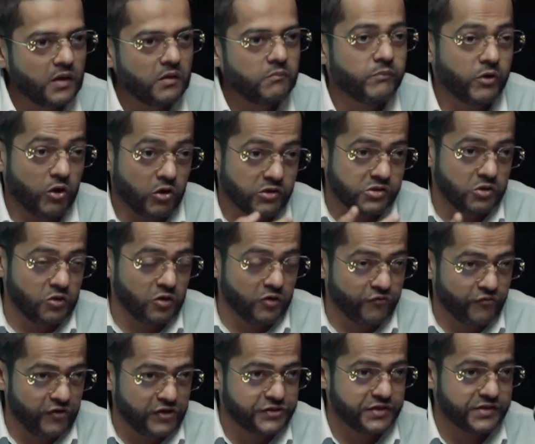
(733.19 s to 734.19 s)
Because a lot of
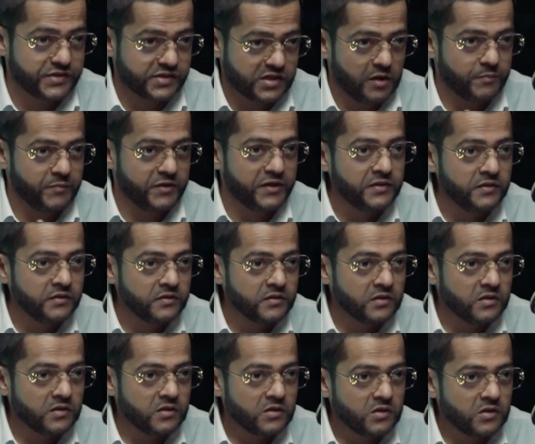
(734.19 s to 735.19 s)
freshers come in
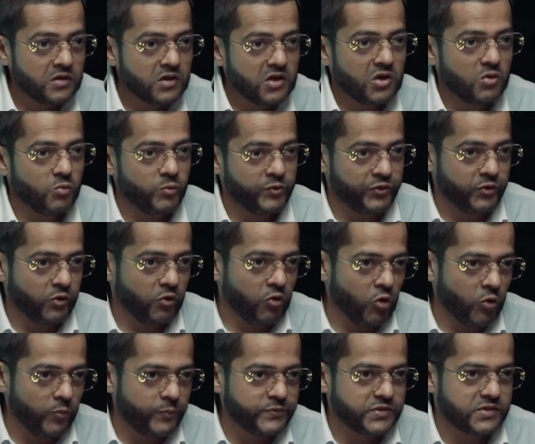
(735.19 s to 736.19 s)
with the
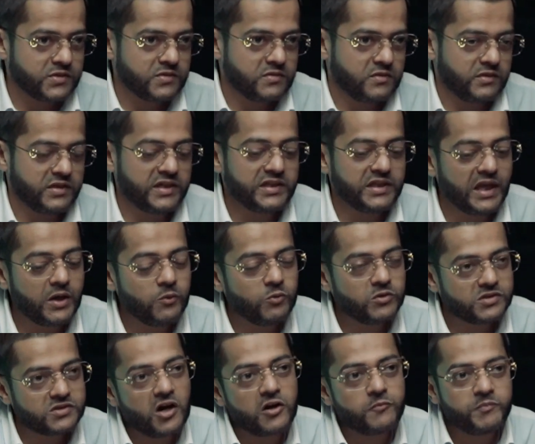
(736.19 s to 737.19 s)
hopes that they will
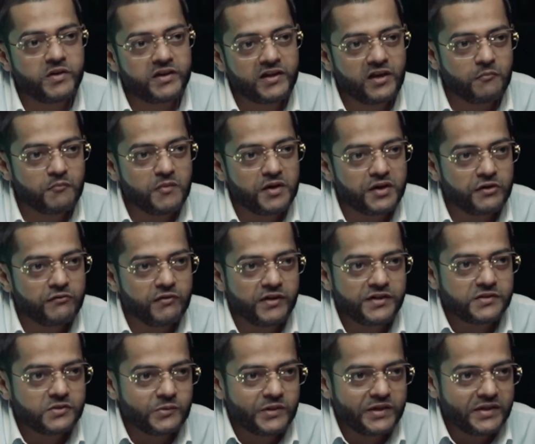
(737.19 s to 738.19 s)
start making money
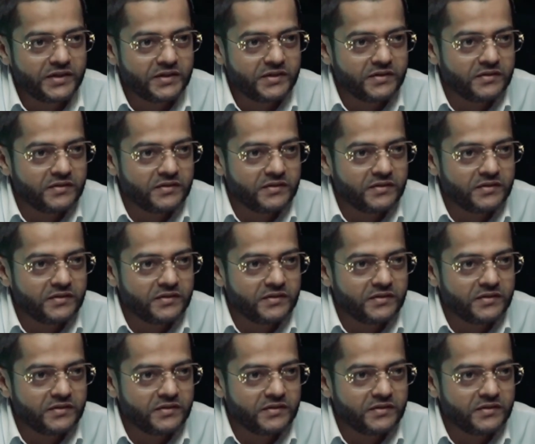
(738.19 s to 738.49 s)
right away.